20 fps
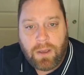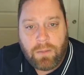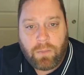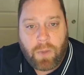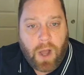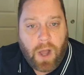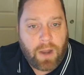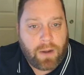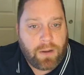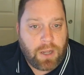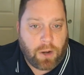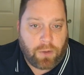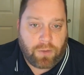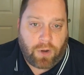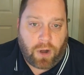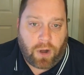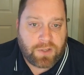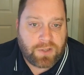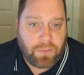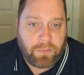But, there
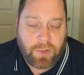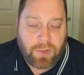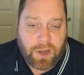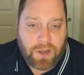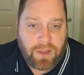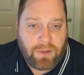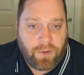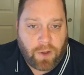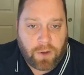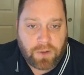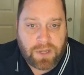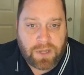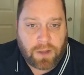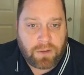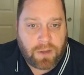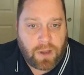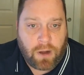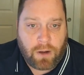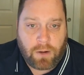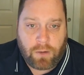are some lucky folks out
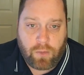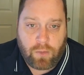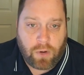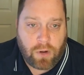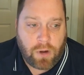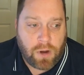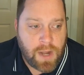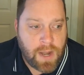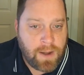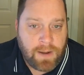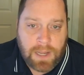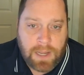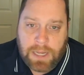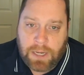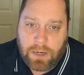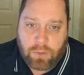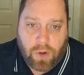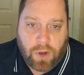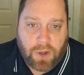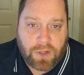there who are in
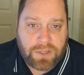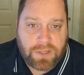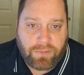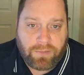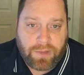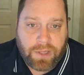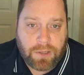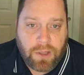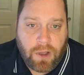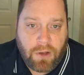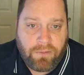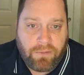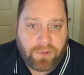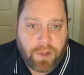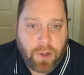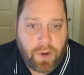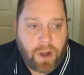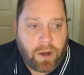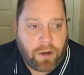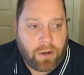relatively low
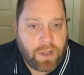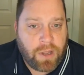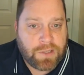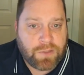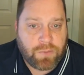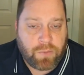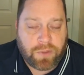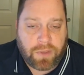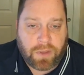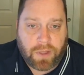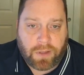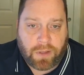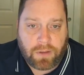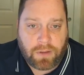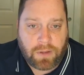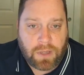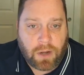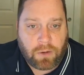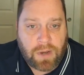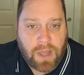flow areas with,
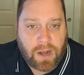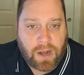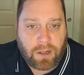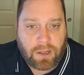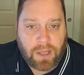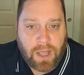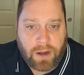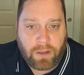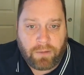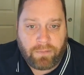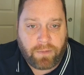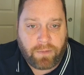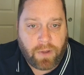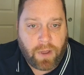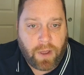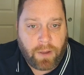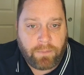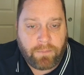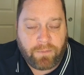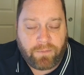not a lot
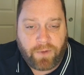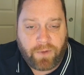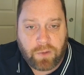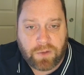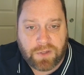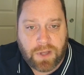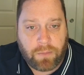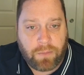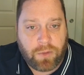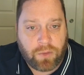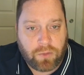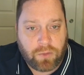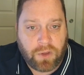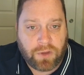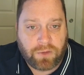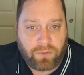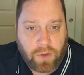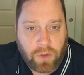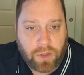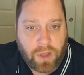of folks coming through those
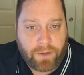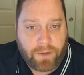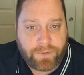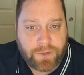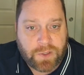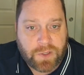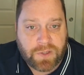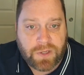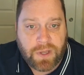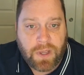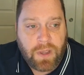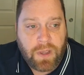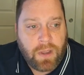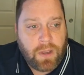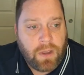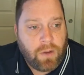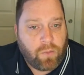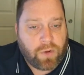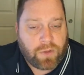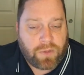field offices
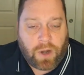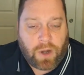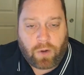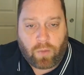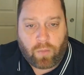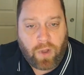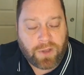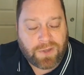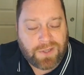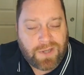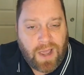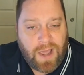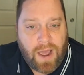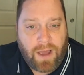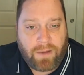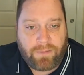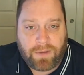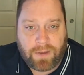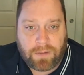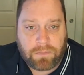that are well
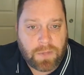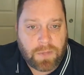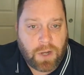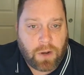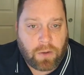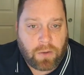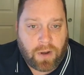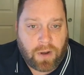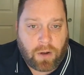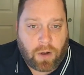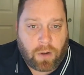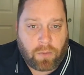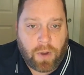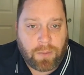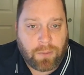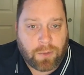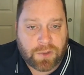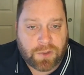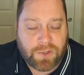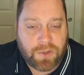staffed and, are
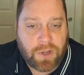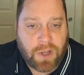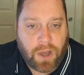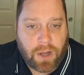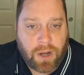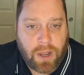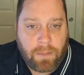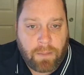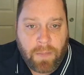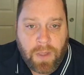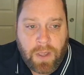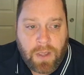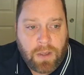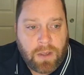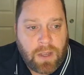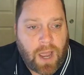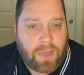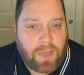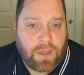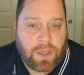mostly caught up.
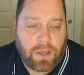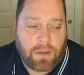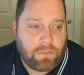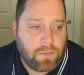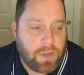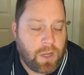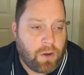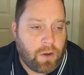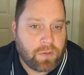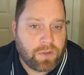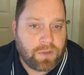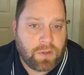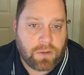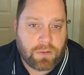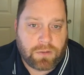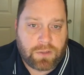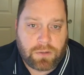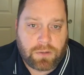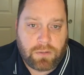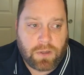I think, a
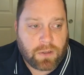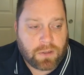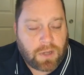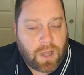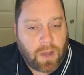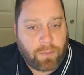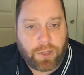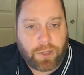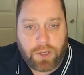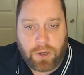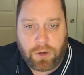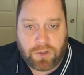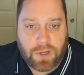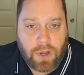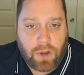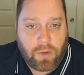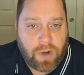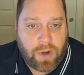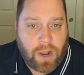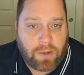couple of years
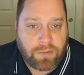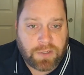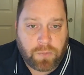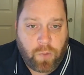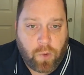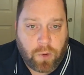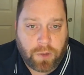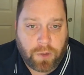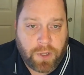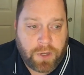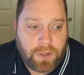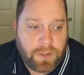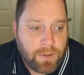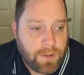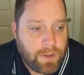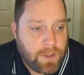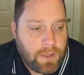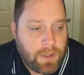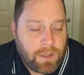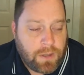ago when I was at Portland,
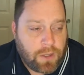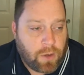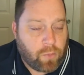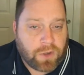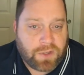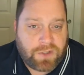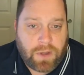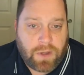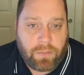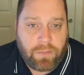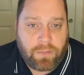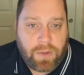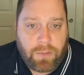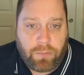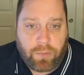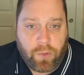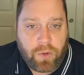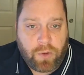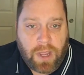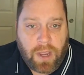there were some
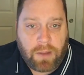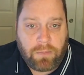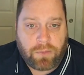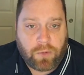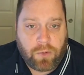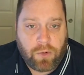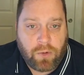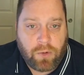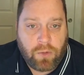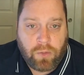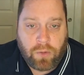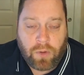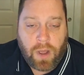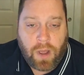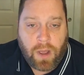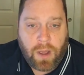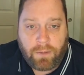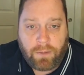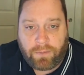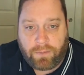people who came through
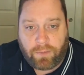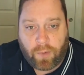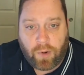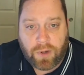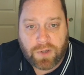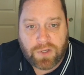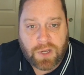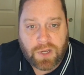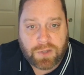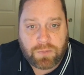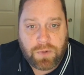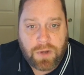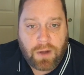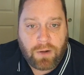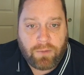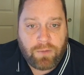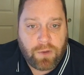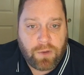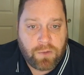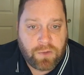for adjustment
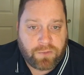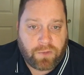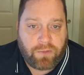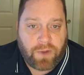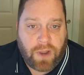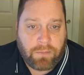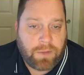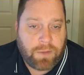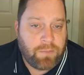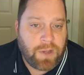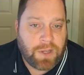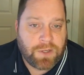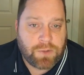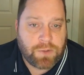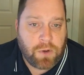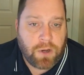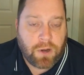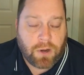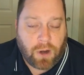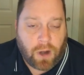interviews for family-based
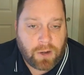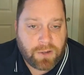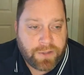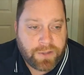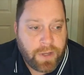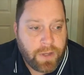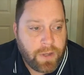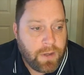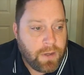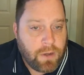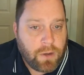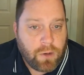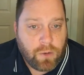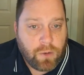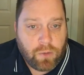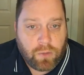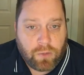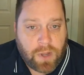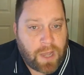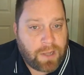green cards
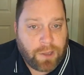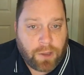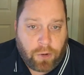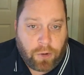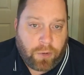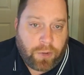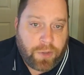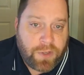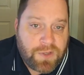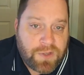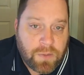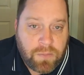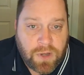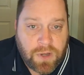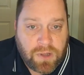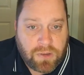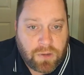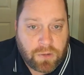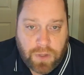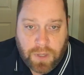who had literally
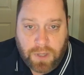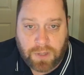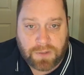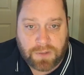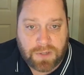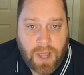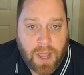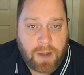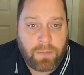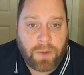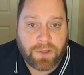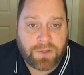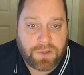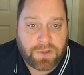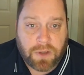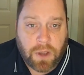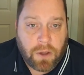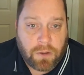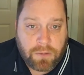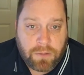submitted their things 9 months
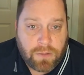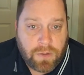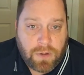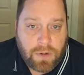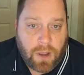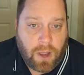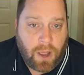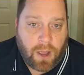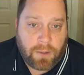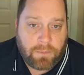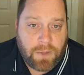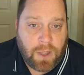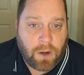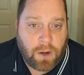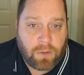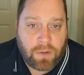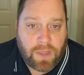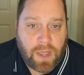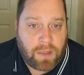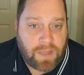ago,
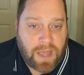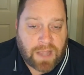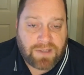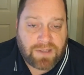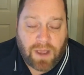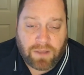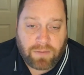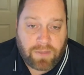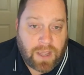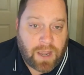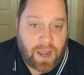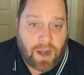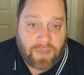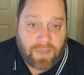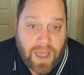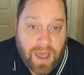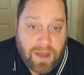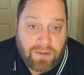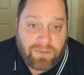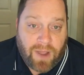and that's how they got it
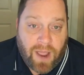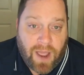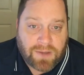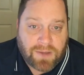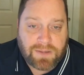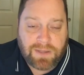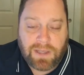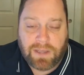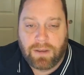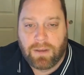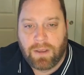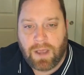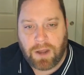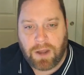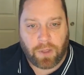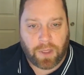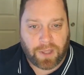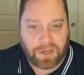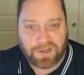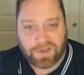that fast. I
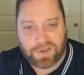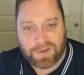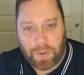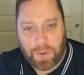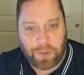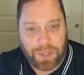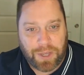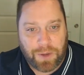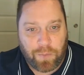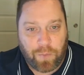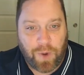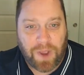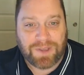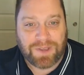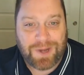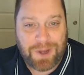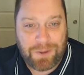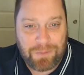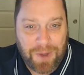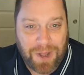know that doesn't really impress
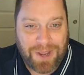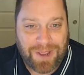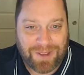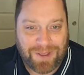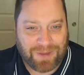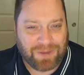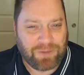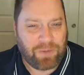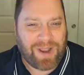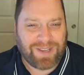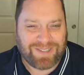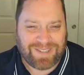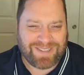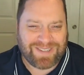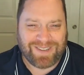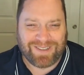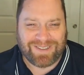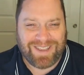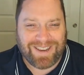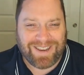anybody. Why does it
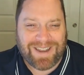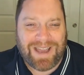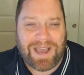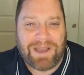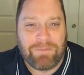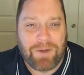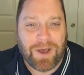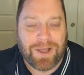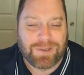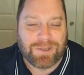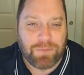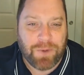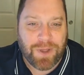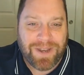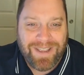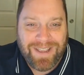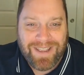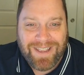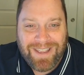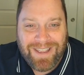still take 9 months? But
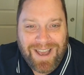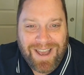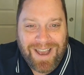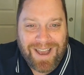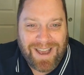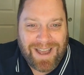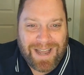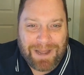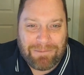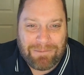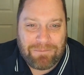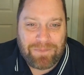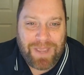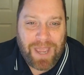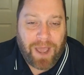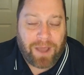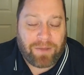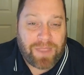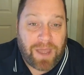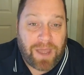
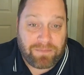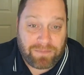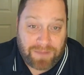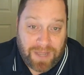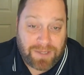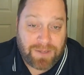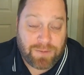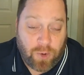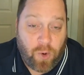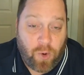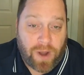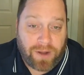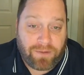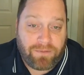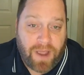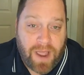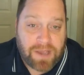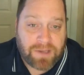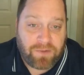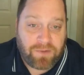that's quite
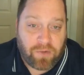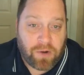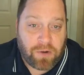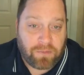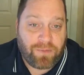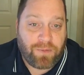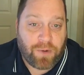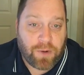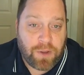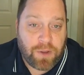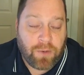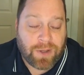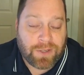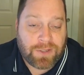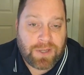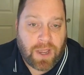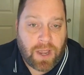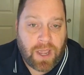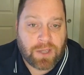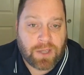fast for
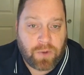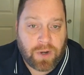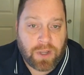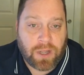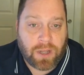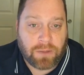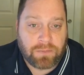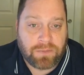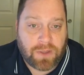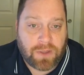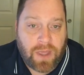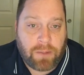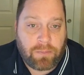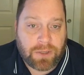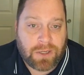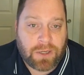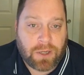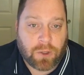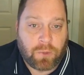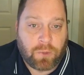USCIS when it comes to that
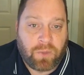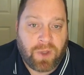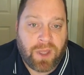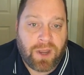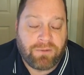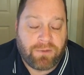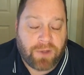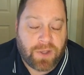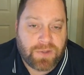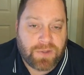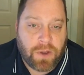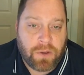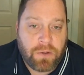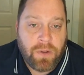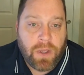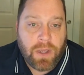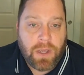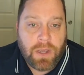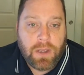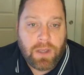particular benefit. So
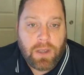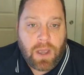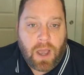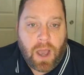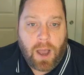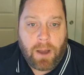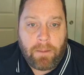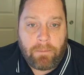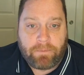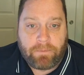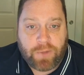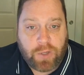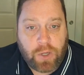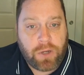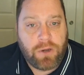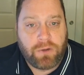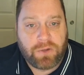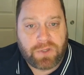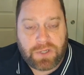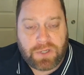good
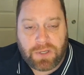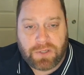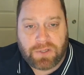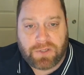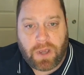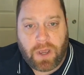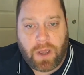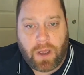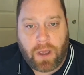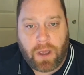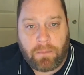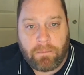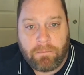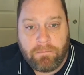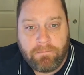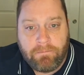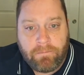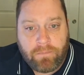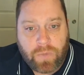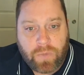news is,
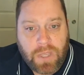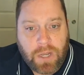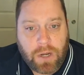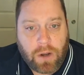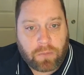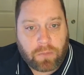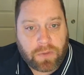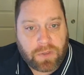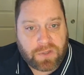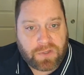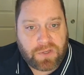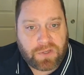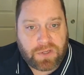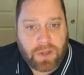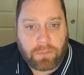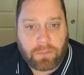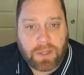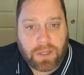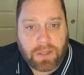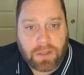this is
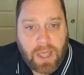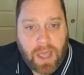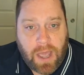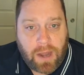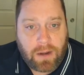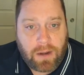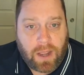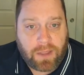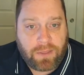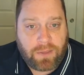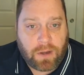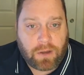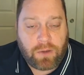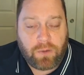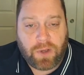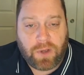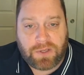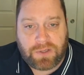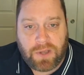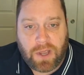something that I think
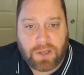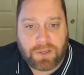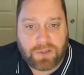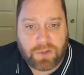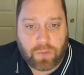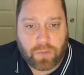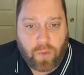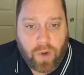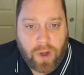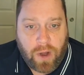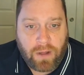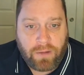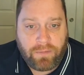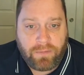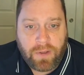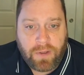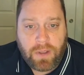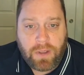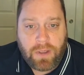USCIS is aware of.